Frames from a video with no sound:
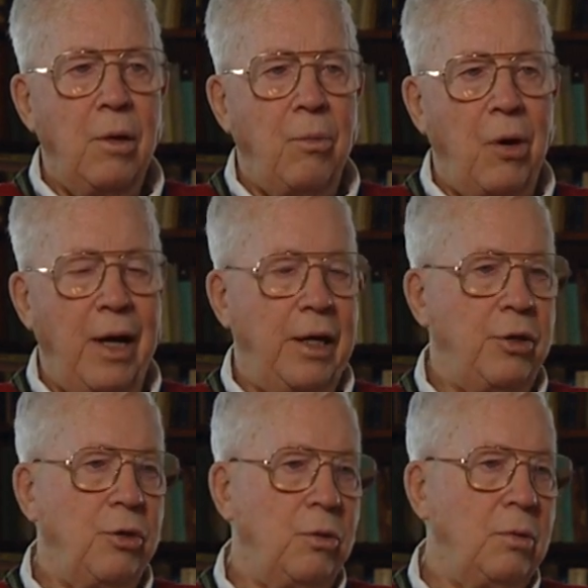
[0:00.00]
prior
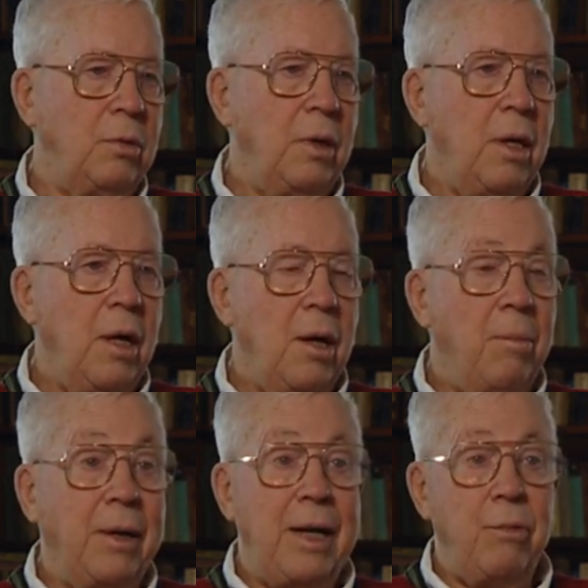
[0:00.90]
to,
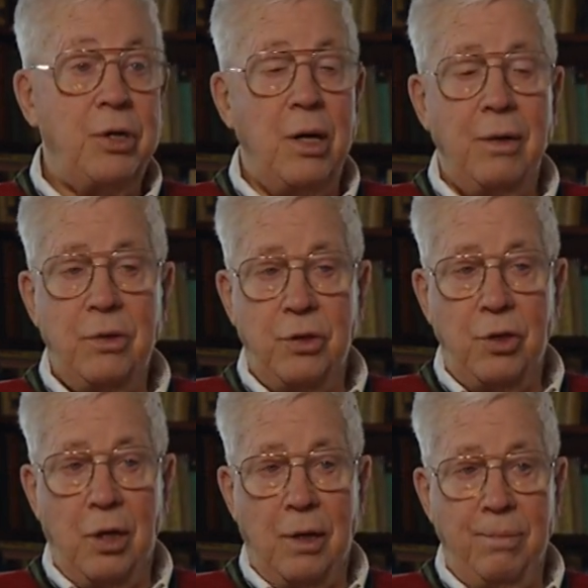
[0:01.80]
but that was an officer's
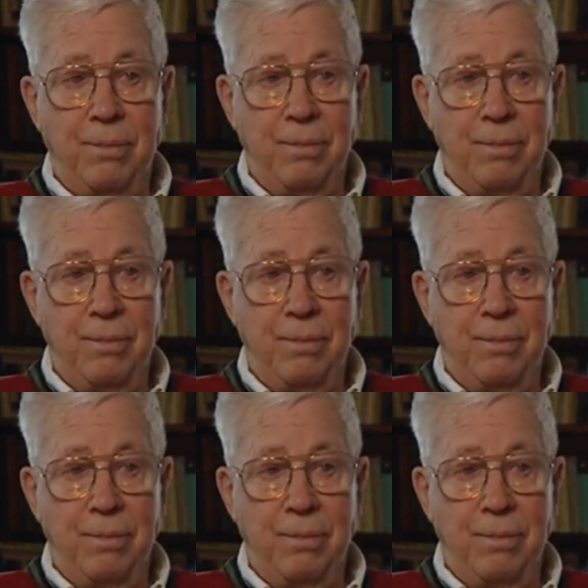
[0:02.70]
job.